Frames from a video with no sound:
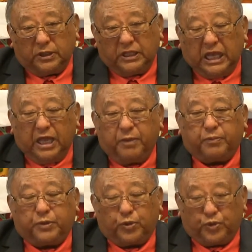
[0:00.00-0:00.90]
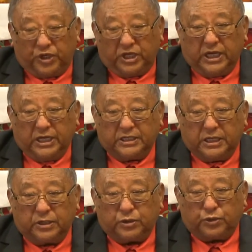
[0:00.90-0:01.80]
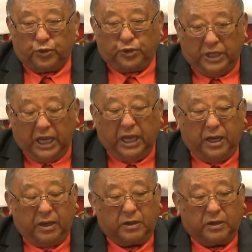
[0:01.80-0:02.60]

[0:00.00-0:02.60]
life creator today.